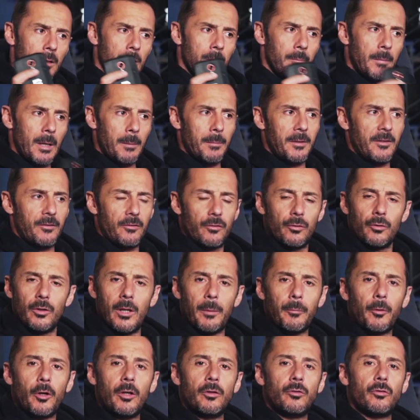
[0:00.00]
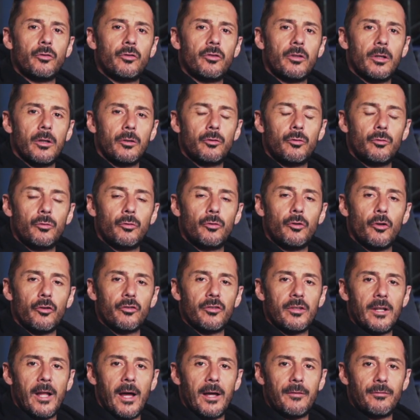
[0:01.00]
Maybe soon I'm going to start to do
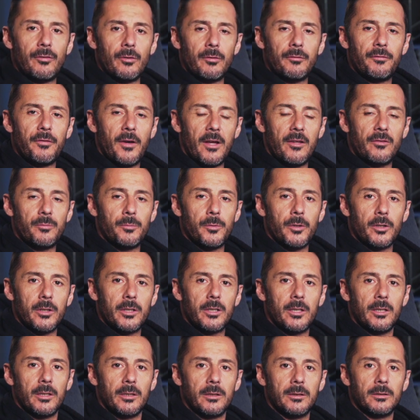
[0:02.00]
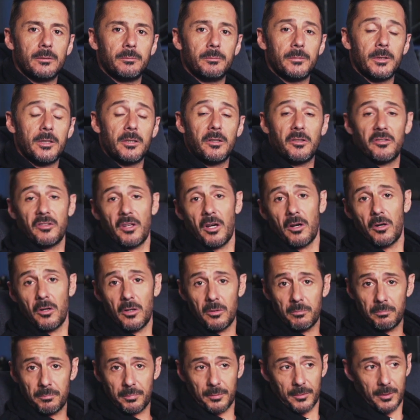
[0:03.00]
those lives on Facebook, because I
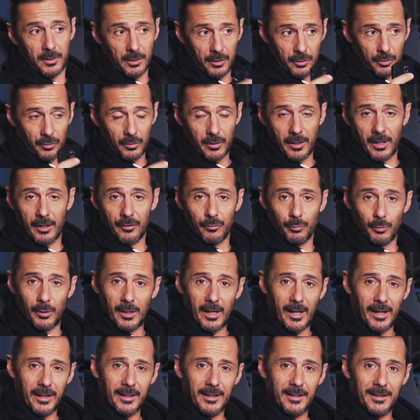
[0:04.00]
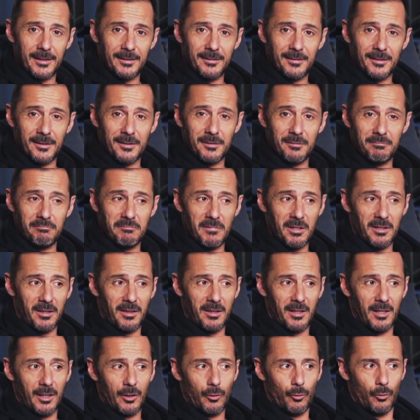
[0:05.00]
hope uh, you guys will like it, and I
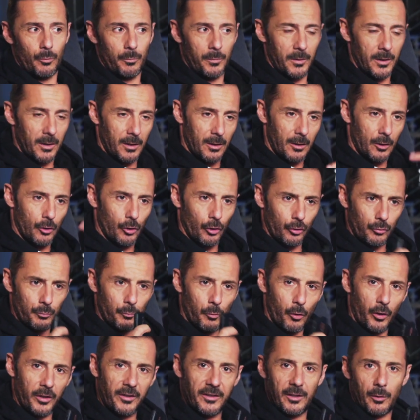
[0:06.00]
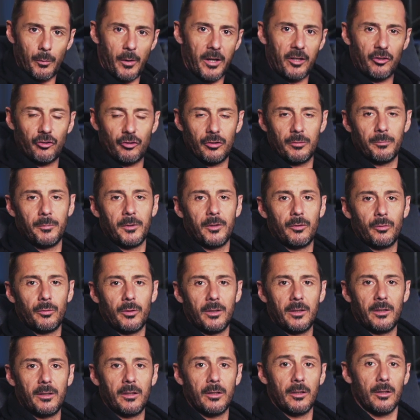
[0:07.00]
think it will be a lot more interaction
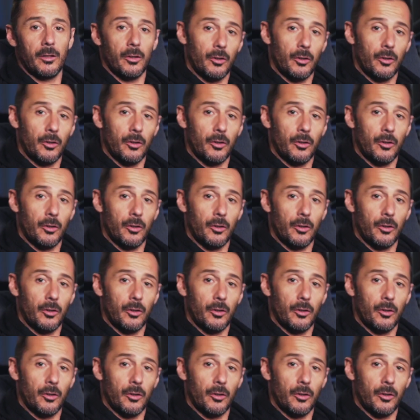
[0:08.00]
between uh,